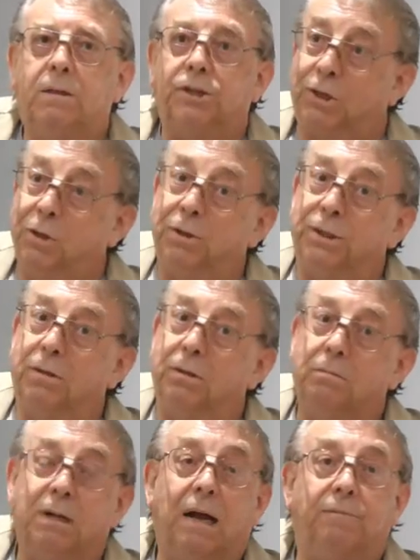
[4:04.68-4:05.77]
She's
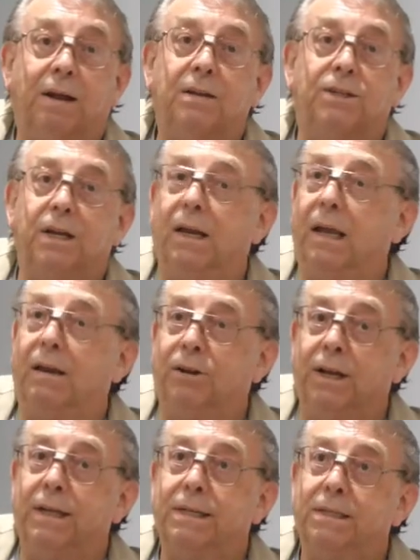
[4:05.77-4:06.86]
also advancing
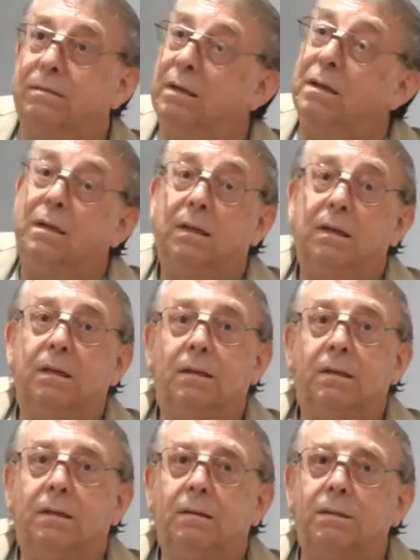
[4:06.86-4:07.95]
in years.
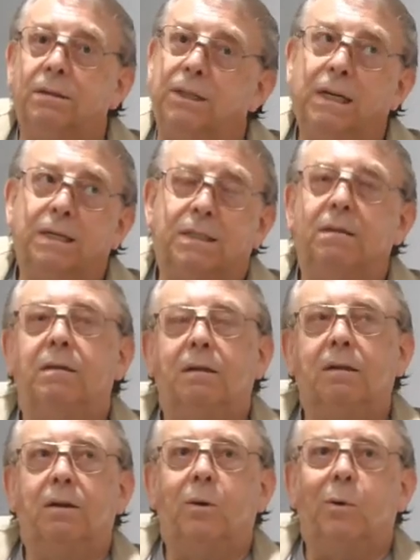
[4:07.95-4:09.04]
She is,
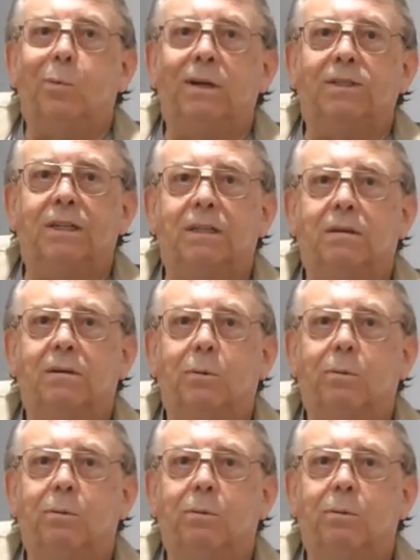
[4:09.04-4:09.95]
when she's